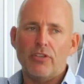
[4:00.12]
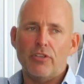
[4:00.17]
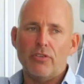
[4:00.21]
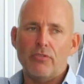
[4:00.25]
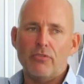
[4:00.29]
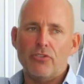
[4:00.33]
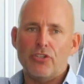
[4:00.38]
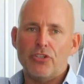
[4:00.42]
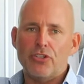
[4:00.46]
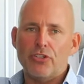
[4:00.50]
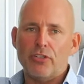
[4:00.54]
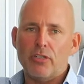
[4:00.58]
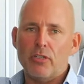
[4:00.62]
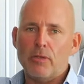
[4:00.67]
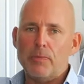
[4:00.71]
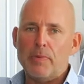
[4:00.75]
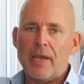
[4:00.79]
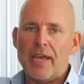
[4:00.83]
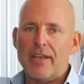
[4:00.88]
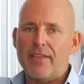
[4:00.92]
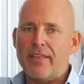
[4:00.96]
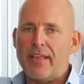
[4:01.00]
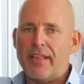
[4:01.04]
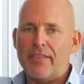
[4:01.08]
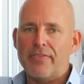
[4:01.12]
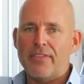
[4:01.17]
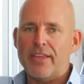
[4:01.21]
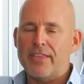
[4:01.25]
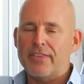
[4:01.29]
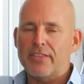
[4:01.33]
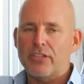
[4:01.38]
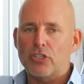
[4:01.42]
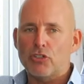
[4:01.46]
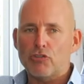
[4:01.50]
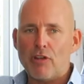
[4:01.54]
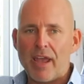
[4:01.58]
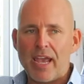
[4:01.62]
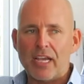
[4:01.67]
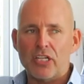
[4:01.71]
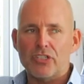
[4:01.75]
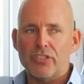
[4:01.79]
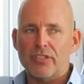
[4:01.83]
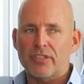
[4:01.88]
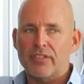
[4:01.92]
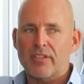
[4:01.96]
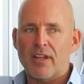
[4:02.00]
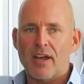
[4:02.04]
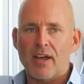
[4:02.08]
YouTube and it, then the
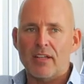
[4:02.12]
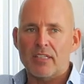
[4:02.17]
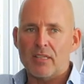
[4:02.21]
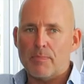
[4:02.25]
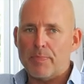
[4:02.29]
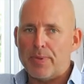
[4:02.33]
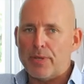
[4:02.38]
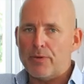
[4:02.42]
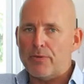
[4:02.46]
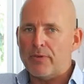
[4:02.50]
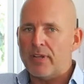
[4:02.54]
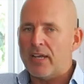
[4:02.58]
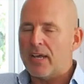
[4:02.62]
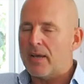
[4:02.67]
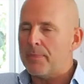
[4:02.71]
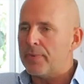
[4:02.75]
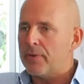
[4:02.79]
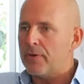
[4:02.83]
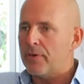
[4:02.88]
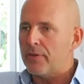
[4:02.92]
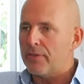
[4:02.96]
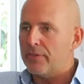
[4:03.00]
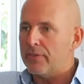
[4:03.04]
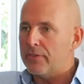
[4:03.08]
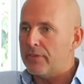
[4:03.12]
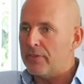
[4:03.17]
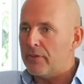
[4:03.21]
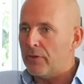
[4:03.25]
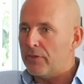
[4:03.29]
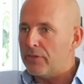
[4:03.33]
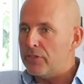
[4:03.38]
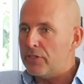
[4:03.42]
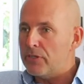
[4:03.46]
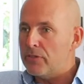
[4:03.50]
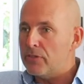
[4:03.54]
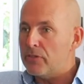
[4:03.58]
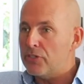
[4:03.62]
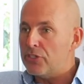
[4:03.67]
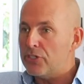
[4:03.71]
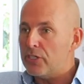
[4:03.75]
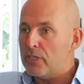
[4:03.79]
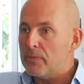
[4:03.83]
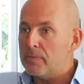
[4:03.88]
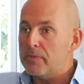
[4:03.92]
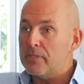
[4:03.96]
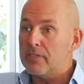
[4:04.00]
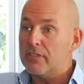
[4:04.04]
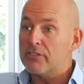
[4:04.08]
traction started to build up on, on
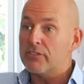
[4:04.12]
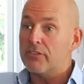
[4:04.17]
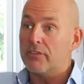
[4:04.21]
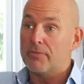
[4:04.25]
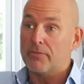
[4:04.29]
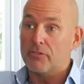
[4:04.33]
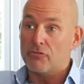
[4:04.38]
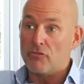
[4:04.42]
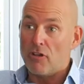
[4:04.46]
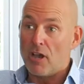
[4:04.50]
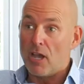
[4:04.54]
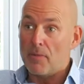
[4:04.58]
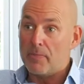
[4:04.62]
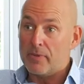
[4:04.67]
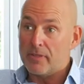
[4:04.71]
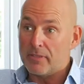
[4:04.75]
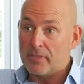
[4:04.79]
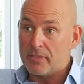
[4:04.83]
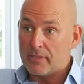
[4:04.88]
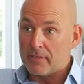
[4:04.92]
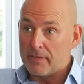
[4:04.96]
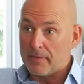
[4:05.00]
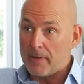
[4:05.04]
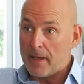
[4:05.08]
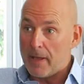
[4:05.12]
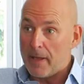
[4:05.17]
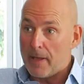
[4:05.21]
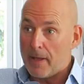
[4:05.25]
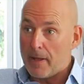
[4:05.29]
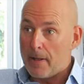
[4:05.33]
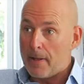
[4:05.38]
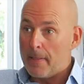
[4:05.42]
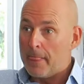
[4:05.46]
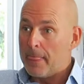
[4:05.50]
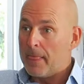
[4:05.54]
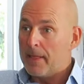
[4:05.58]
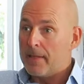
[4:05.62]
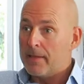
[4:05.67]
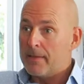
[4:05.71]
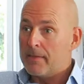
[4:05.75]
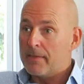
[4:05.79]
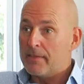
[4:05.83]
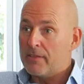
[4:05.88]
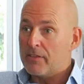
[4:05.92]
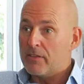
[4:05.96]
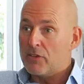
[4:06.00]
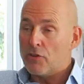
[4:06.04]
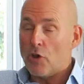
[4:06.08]
YouTube and the subscribers uh,
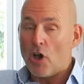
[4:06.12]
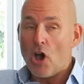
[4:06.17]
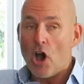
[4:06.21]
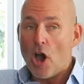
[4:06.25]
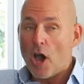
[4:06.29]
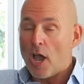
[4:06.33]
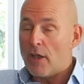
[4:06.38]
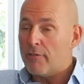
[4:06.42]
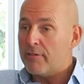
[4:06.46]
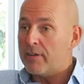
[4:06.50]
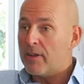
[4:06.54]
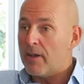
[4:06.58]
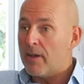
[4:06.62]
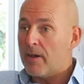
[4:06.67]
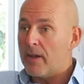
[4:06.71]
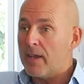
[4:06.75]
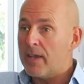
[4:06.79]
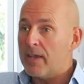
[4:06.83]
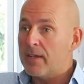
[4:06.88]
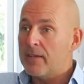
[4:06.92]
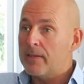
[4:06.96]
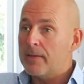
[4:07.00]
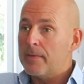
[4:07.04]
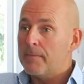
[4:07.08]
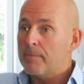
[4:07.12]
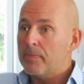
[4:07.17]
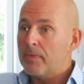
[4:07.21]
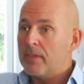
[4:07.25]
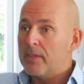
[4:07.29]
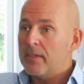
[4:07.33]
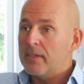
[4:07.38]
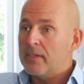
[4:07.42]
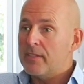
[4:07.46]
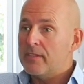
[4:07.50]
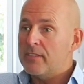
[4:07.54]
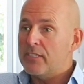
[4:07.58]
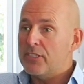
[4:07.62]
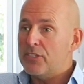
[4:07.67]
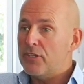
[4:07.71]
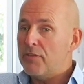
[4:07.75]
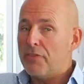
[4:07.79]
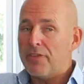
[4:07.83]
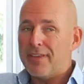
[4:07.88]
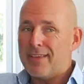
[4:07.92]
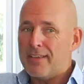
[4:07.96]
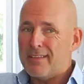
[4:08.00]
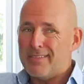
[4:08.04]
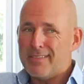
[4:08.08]
got higher and higher, did you
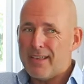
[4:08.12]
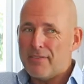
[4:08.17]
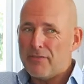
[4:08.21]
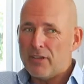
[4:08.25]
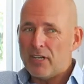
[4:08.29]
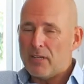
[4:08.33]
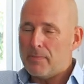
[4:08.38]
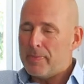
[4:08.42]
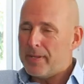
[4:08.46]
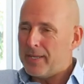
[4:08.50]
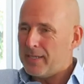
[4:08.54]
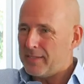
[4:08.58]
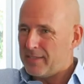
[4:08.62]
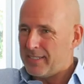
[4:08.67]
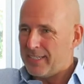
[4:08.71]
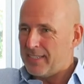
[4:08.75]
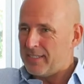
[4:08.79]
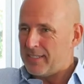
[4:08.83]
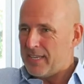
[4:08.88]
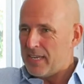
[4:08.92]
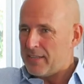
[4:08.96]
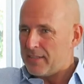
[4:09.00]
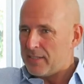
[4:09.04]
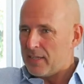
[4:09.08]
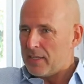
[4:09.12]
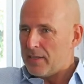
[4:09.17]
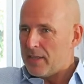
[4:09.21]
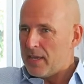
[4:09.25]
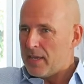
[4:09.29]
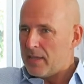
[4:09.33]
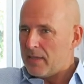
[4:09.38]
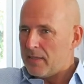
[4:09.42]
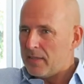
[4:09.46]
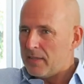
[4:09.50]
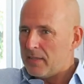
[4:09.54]
think it was ever going to be a success like that?